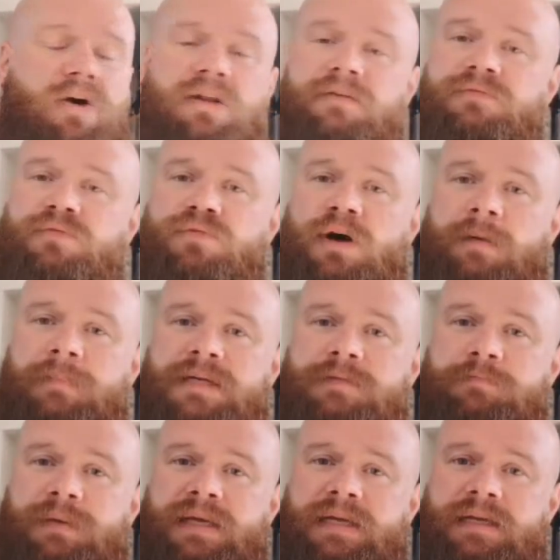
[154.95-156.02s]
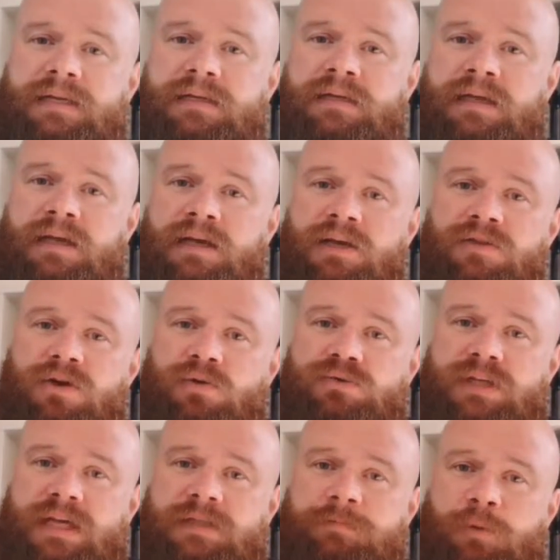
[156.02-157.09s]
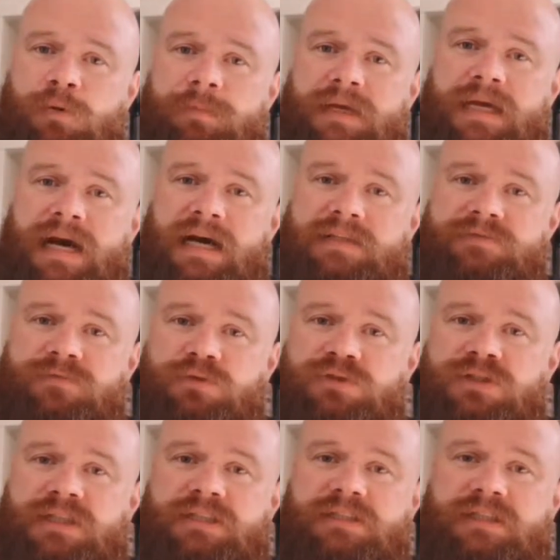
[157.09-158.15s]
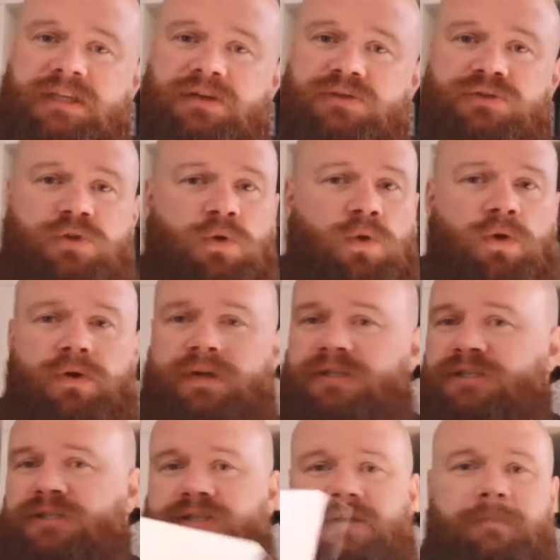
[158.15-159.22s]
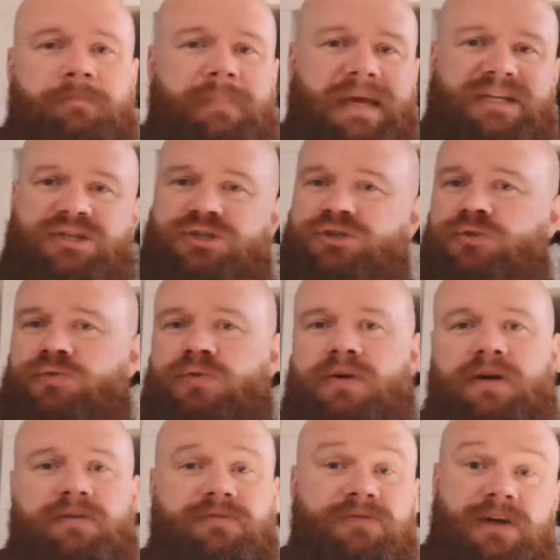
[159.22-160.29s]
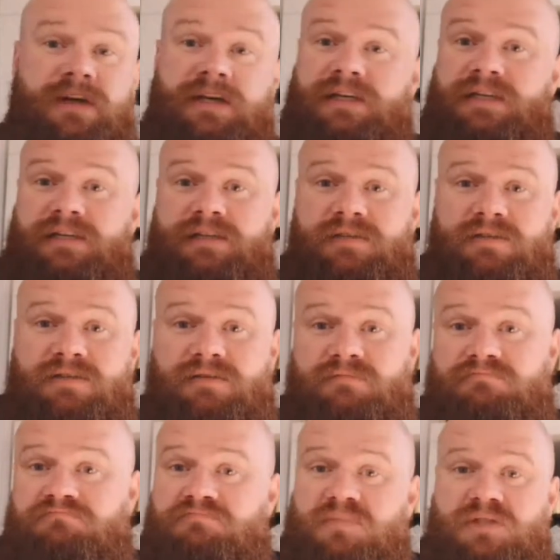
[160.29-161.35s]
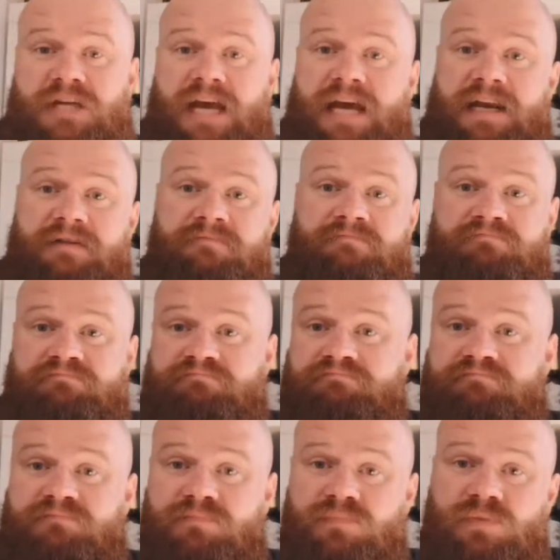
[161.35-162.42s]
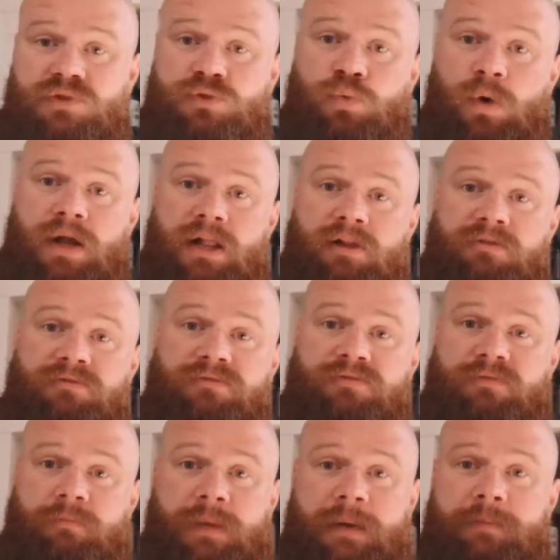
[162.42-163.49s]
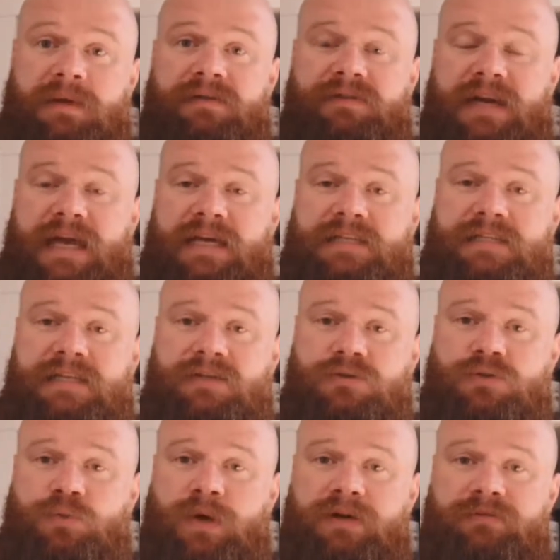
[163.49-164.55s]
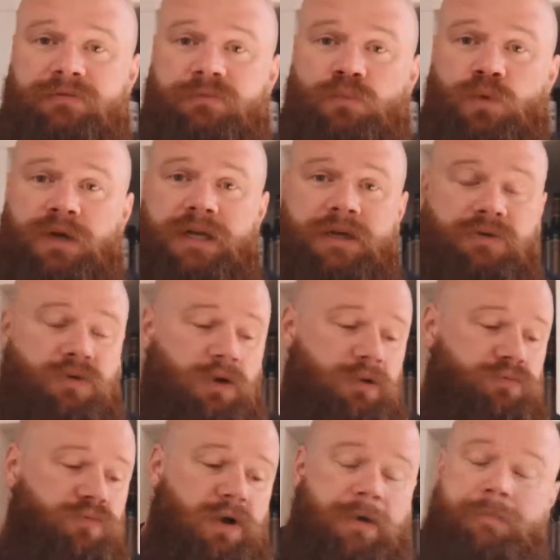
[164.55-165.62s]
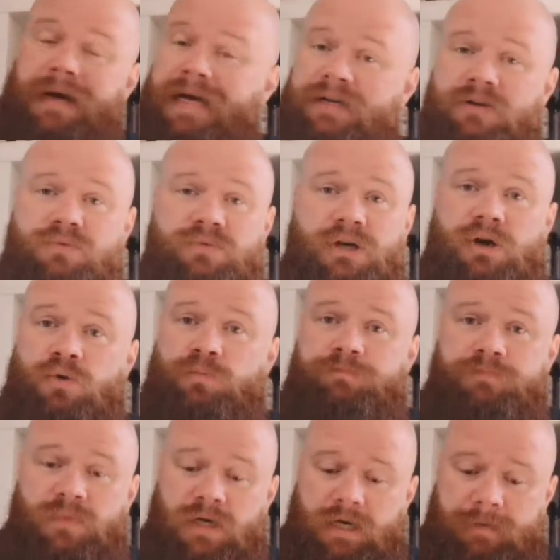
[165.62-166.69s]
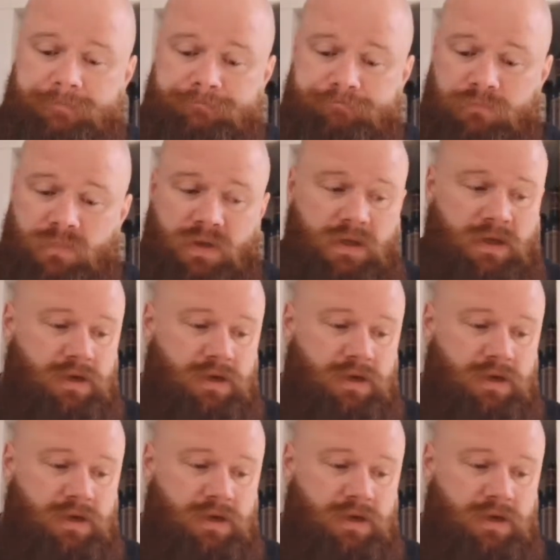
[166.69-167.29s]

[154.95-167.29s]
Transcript: all of the rum has been in those ex-bourbon casks for 6 years, or it's just a mixture of 10, 12, maybe even 18 or 21-year-old rum, I don't know.